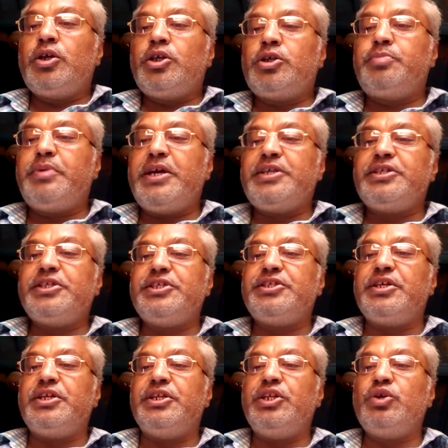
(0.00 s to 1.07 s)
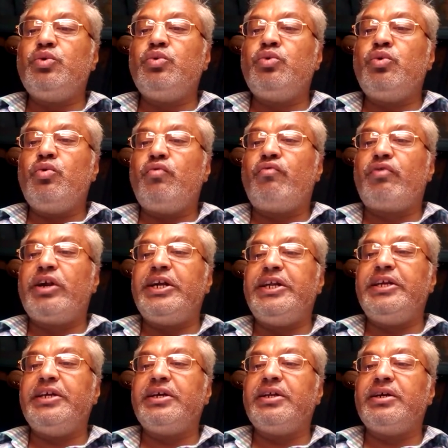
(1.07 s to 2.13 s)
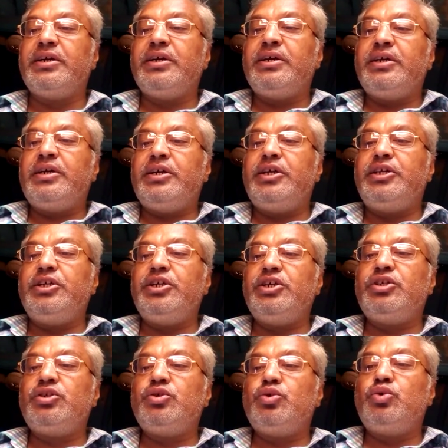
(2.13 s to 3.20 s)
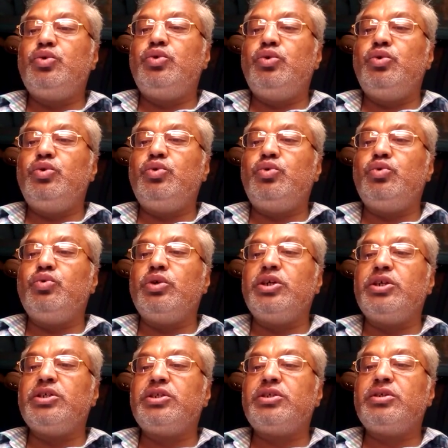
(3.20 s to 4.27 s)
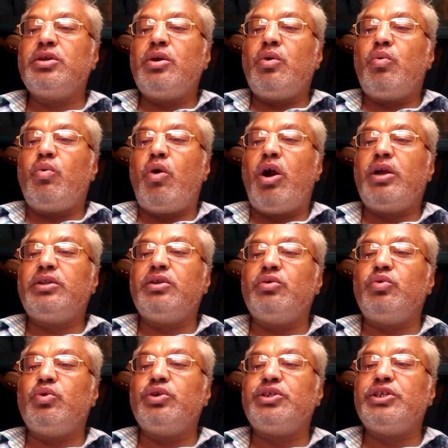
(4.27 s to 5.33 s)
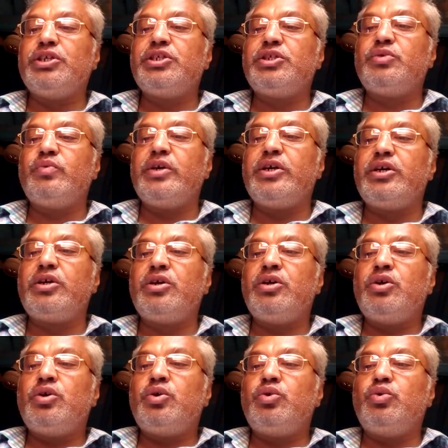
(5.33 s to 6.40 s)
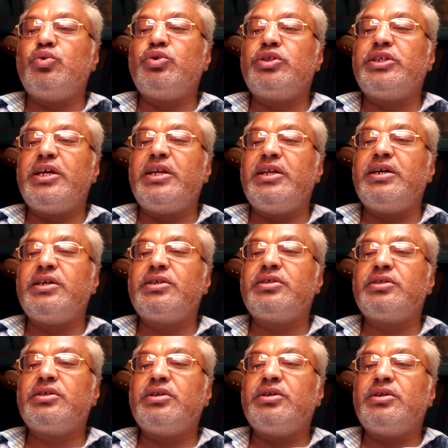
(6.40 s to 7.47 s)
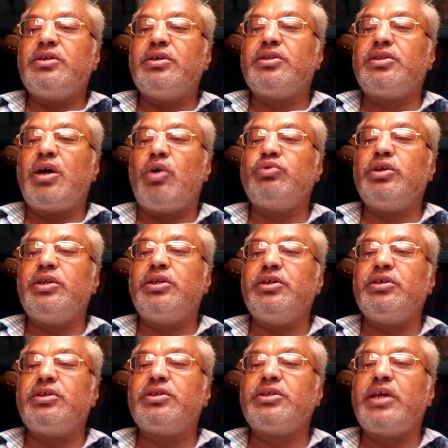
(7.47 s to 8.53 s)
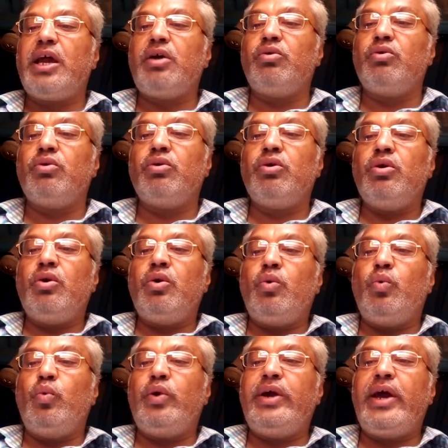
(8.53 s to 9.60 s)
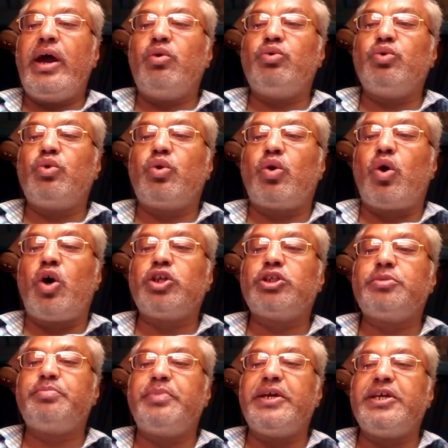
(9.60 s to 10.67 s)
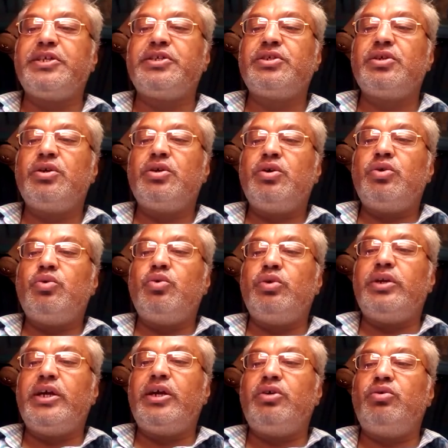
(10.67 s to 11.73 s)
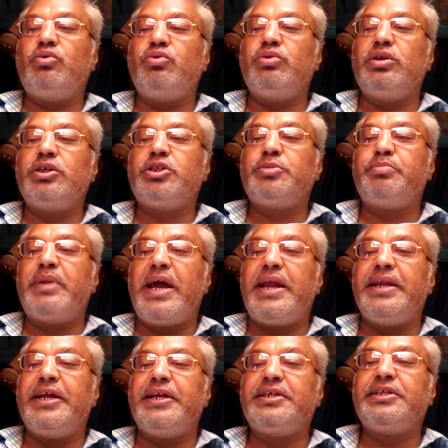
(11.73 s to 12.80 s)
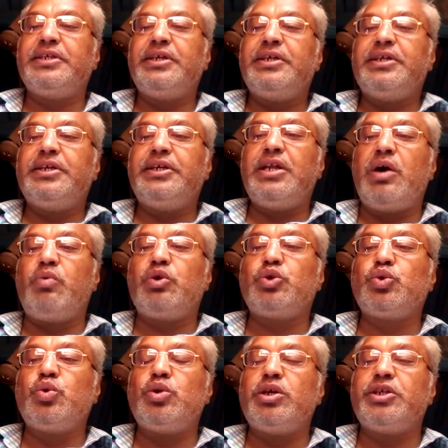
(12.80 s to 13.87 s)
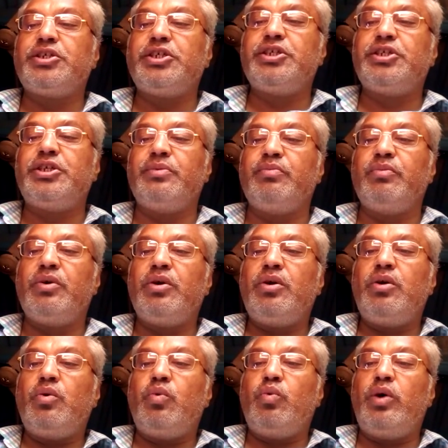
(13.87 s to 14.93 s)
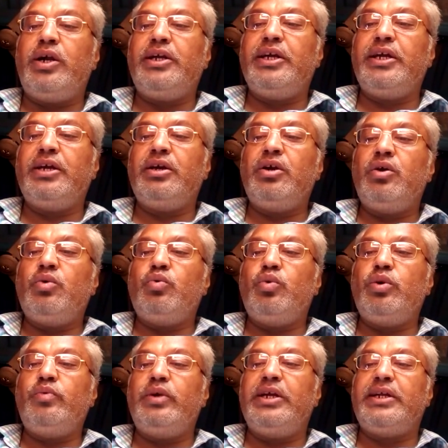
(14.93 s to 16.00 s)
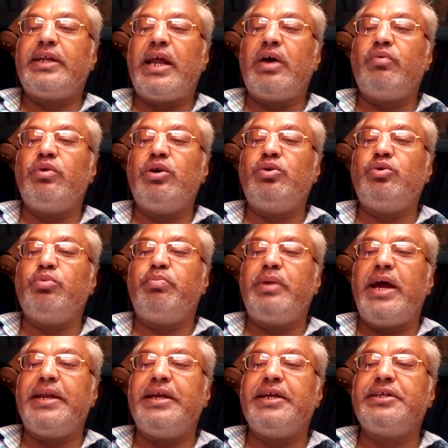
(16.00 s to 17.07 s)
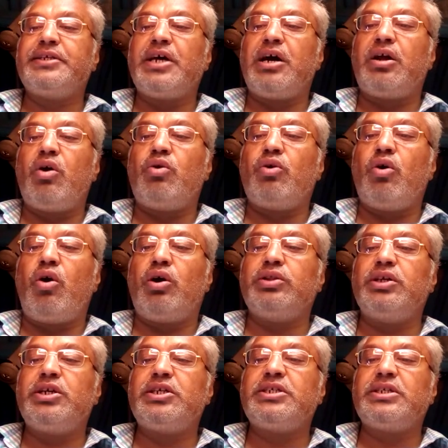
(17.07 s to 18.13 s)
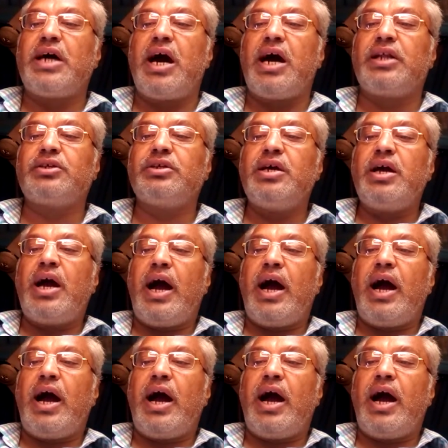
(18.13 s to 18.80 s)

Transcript: Space is the new frontier. It is to us what the oceans were to sailors 1,000 years ago. We have to cross space to get to the planets in our solar system. One day we will travel to planets around other stars.